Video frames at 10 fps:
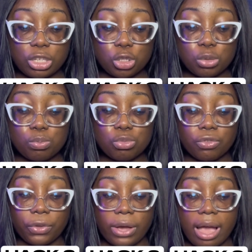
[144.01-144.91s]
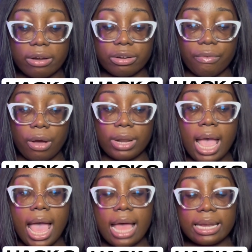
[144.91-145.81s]
You can just move your hand around,
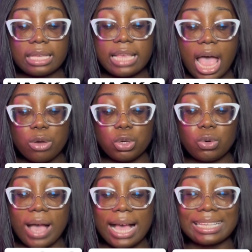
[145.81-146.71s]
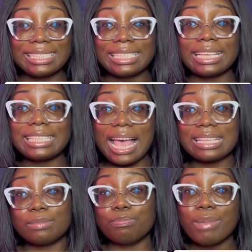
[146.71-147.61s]
and that's how you access
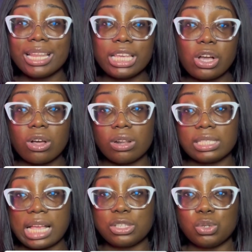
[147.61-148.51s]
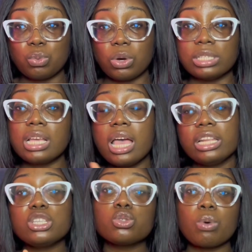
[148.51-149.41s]
as many colors as you want.
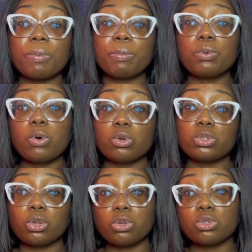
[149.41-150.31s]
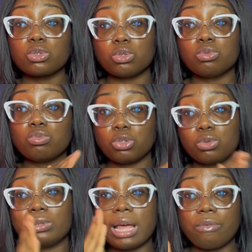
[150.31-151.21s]
This is what people also used to
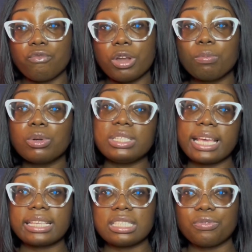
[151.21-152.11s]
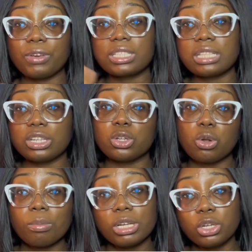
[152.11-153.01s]
do, that rainbow text effects that
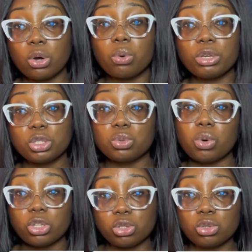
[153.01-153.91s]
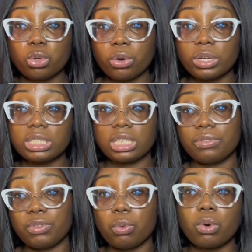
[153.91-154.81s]
they normally always do on stories
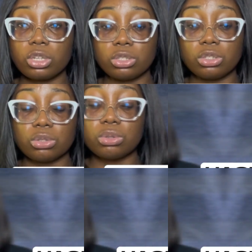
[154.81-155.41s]
if they want to.